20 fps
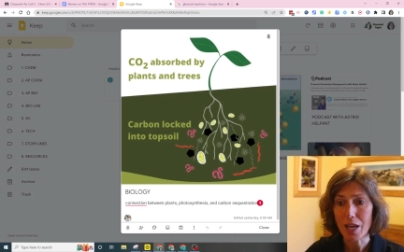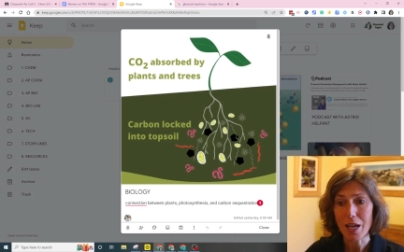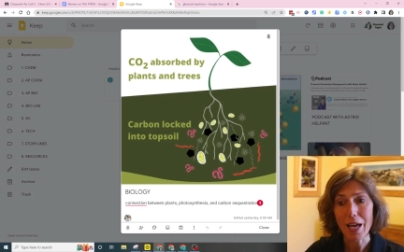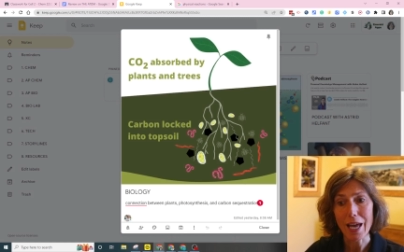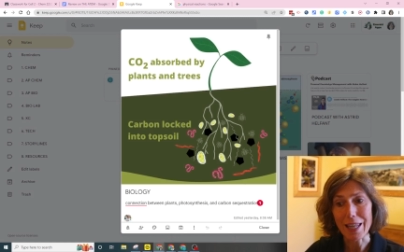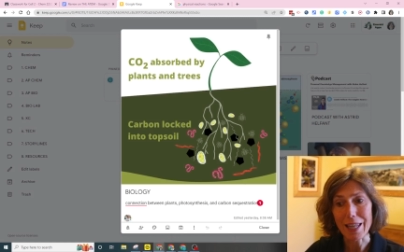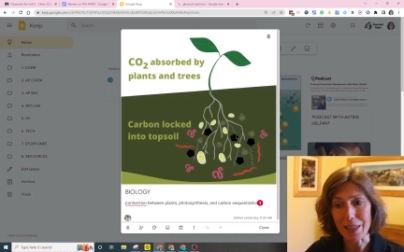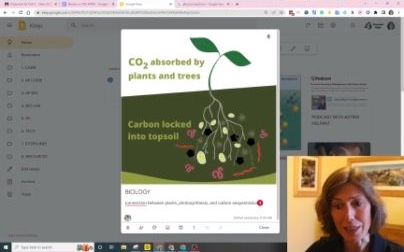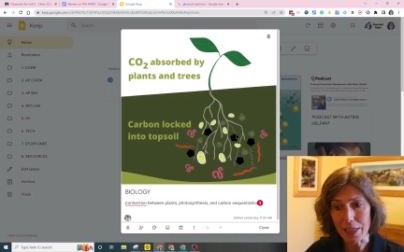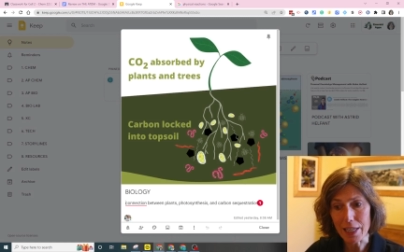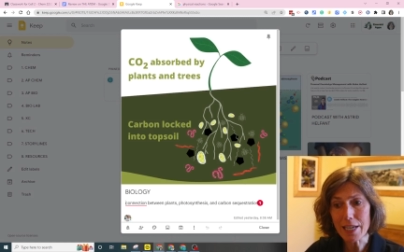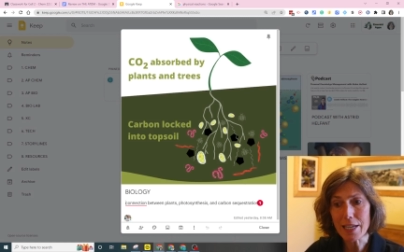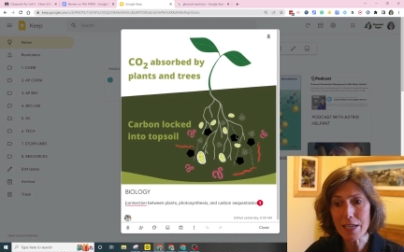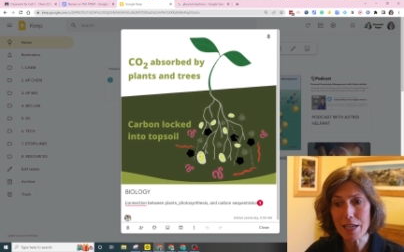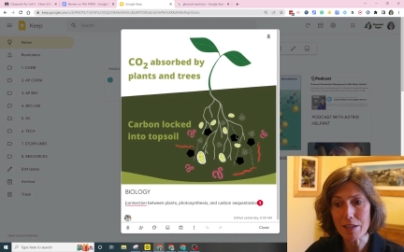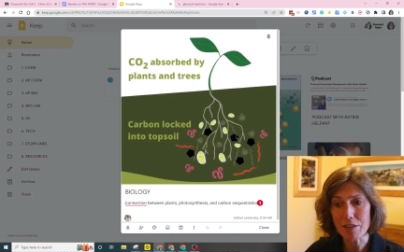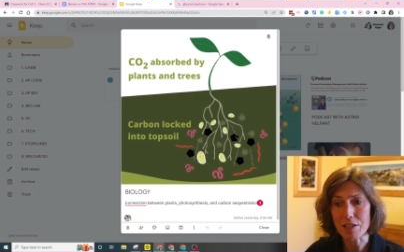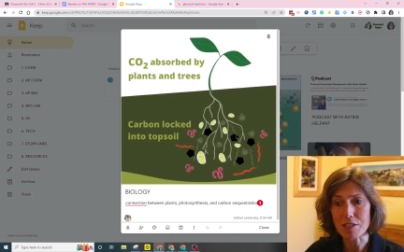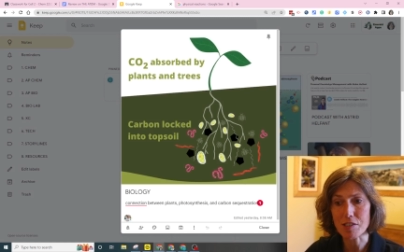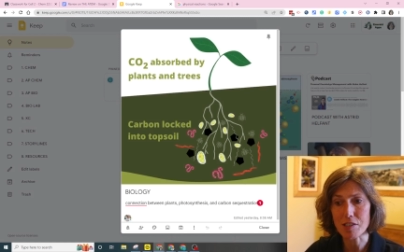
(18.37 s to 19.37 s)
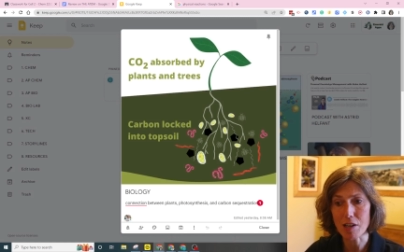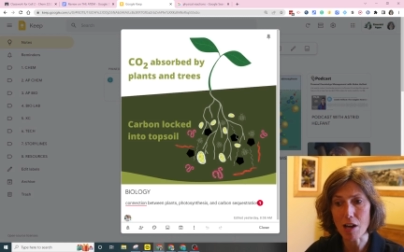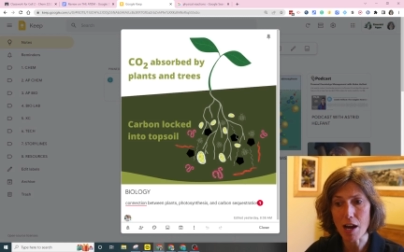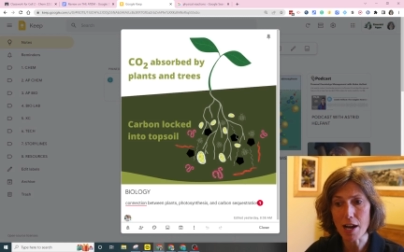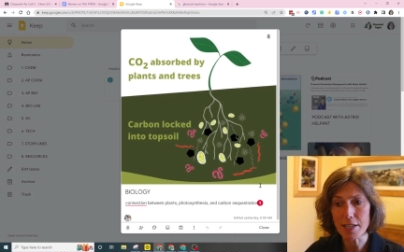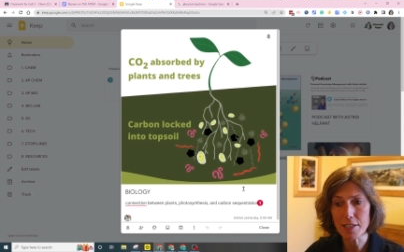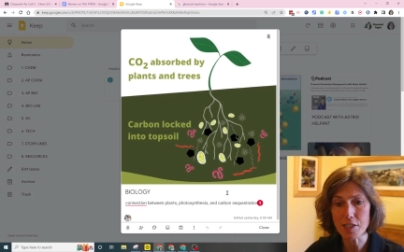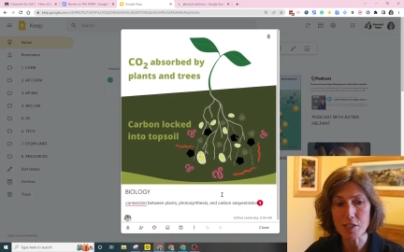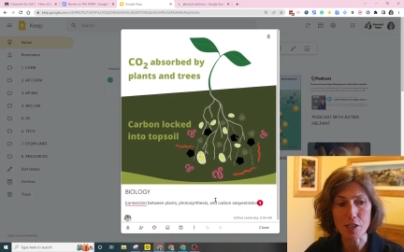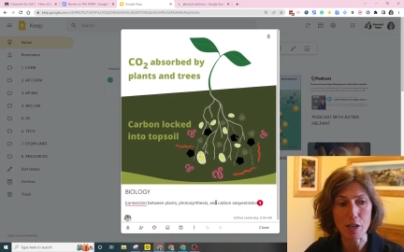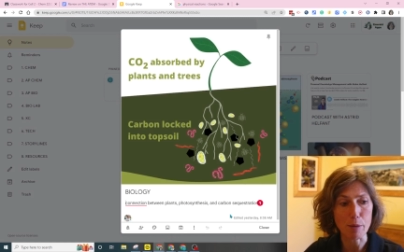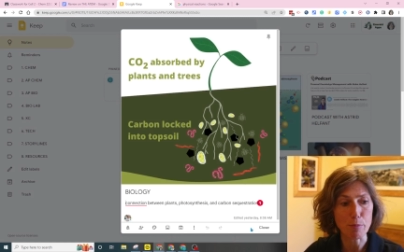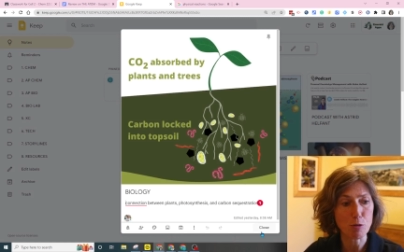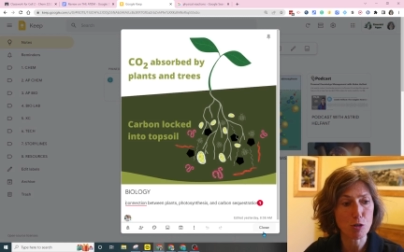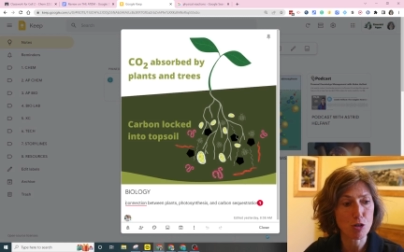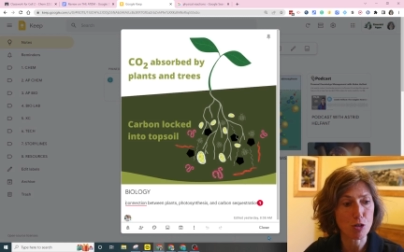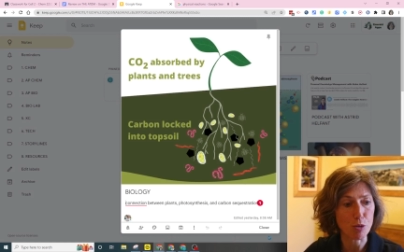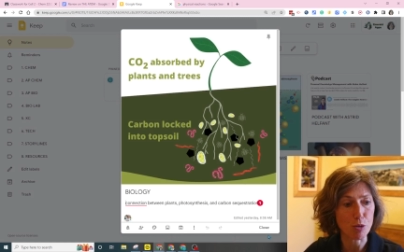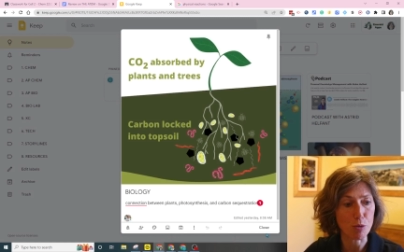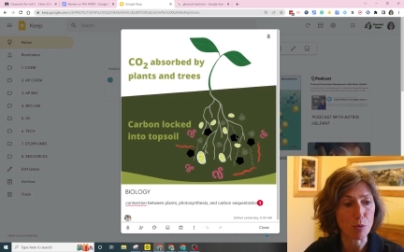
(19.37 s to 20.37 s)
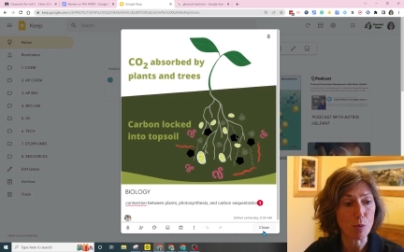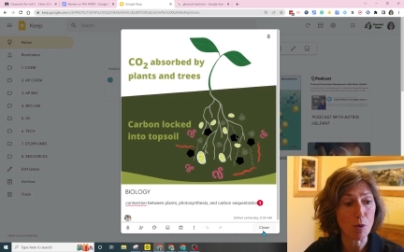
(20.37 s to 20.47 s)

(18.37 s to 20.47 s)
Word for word: and linking this concept to